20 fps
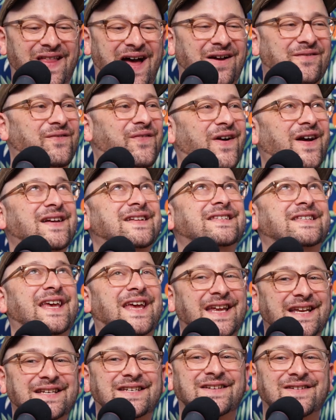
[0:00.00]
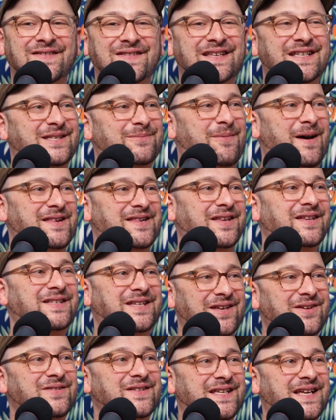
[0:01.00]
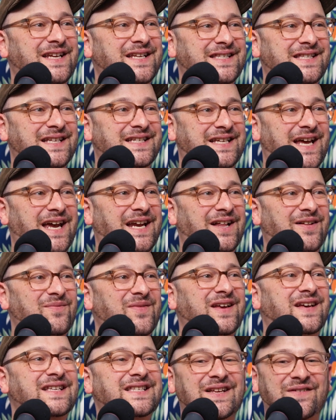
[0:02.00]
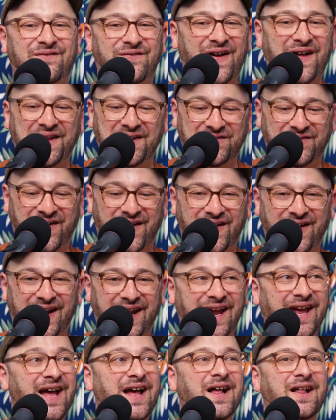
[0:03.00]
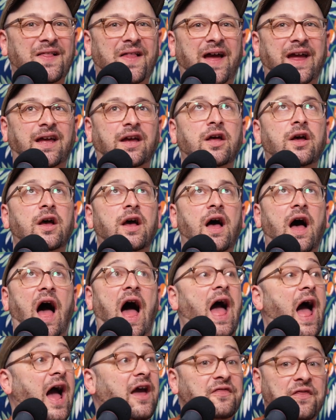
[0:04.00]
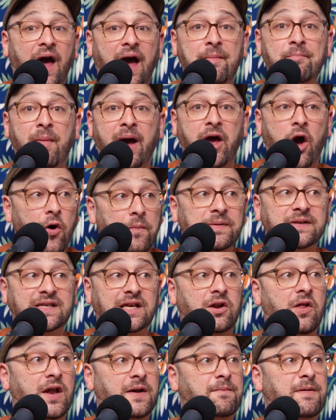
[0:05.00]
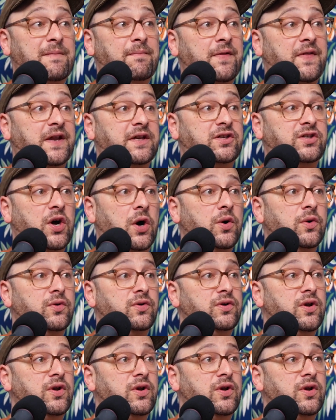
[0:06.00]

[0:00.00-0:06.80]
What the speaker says: that phrase into the special to use it as the title because it felt very like my hope is that a lot of people that don't